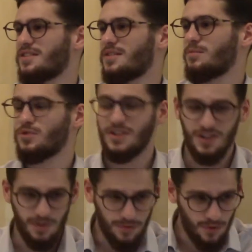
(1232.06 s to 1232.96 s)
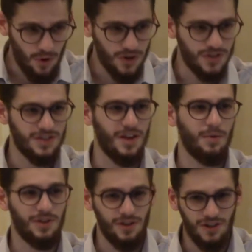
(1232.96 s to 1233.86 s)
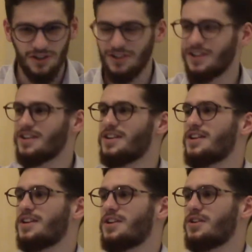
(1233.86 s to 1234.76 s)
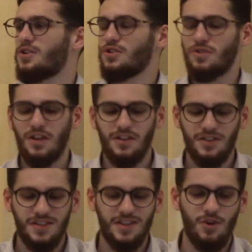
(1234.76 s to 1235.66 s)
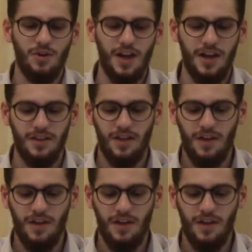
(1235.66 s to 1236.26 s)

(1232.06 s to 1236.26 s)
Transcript: Musa tells him, of course, I want to learn. So Al-Khidir says, okay,